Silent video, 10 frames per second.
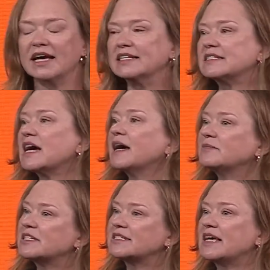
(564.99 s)
It's time
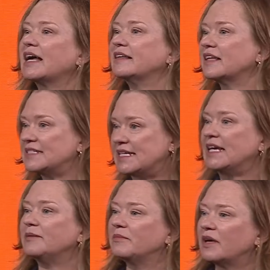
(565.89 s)
to design the
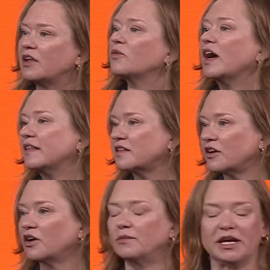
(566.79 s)
team in a way that
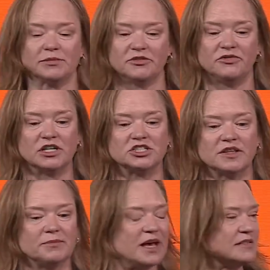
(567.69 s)
they're going to be able to
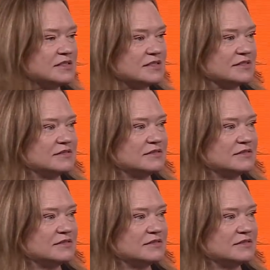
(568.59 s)
function the best.